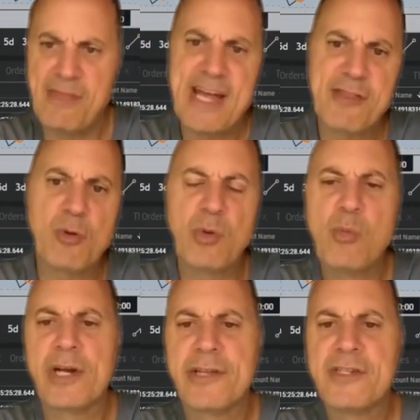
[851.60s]
And that's what we
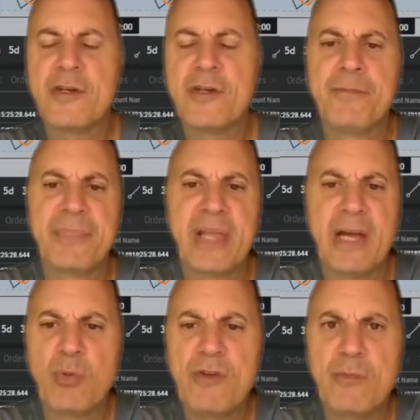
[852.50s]
want to do.
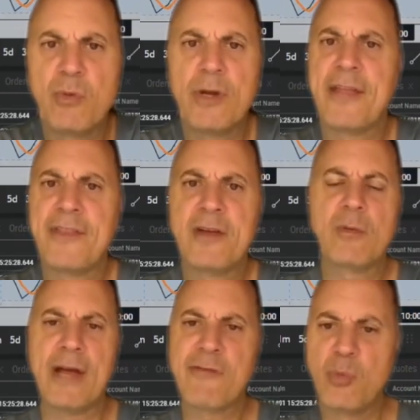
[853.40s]
And I think
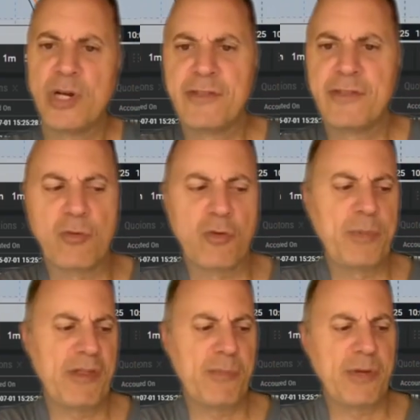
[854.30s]
everyone in the
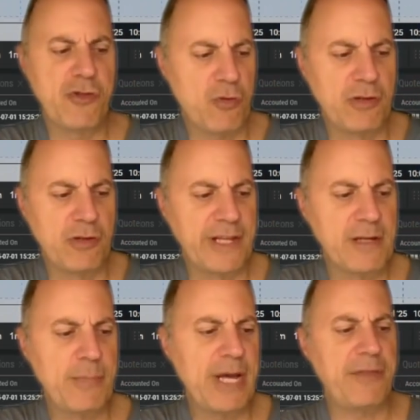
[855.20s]
group has been journaling
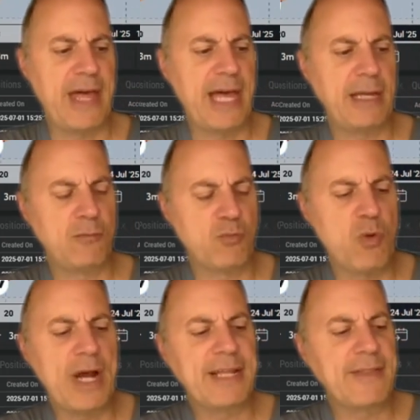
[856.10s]
about that and
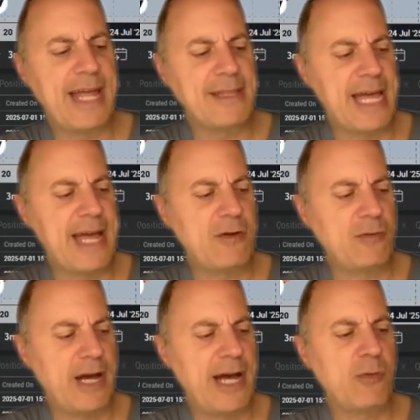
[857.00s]
writing that
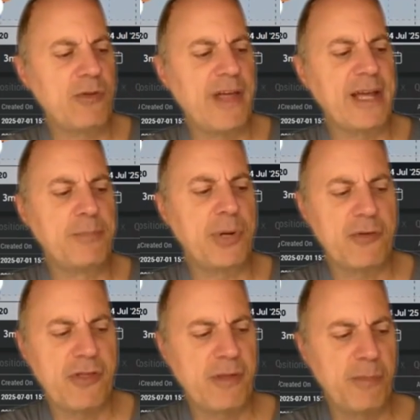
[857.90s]
down. I was like
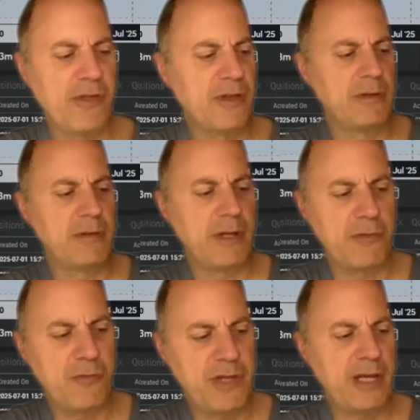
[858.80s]
Bart Simpson the
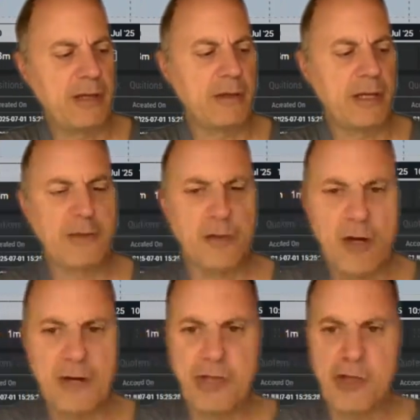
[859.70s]
other day in the
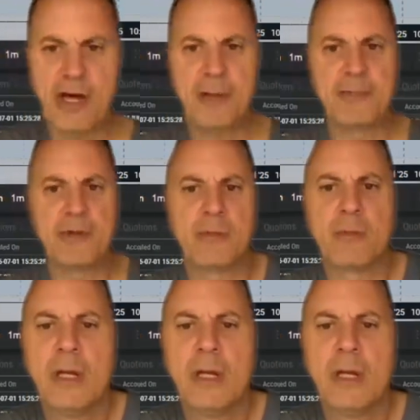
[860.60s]
coffee shop,